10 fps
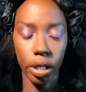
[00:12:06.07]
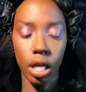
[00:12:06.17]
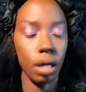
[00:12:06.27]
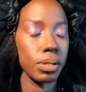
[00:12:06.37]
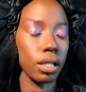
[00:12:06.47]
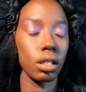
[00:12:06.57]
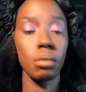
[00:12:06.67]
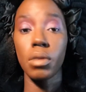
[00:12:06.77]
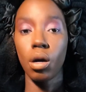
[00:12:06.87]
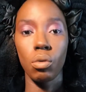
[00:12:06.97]
I kept telling him,
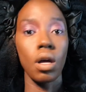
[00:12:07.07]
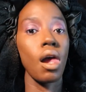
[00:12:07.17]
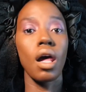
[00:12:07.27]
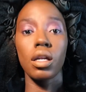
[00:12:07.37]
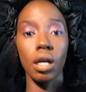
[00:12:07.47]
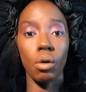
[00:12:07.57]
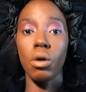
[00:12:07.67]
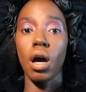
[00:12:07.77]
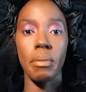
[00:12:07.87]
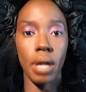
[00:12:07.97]
no,
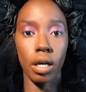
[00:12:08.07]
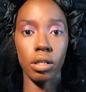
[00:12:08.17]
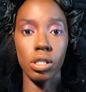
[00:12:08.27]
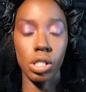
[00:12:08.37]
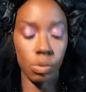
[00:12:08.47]
I'm not going to do it.